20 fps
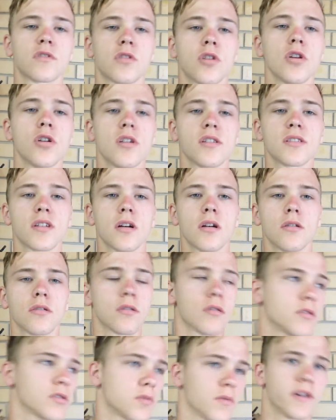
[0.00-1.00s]
2 years old
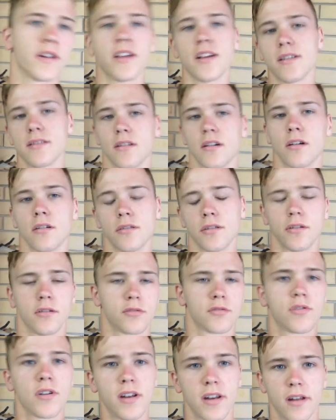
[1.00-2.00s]
or 20 years old.
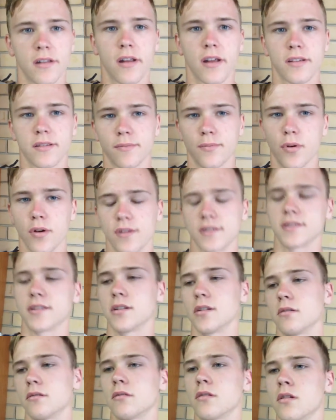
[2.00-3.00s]
You're treated as a
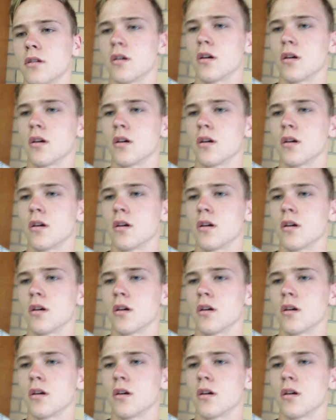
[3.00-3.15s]
person,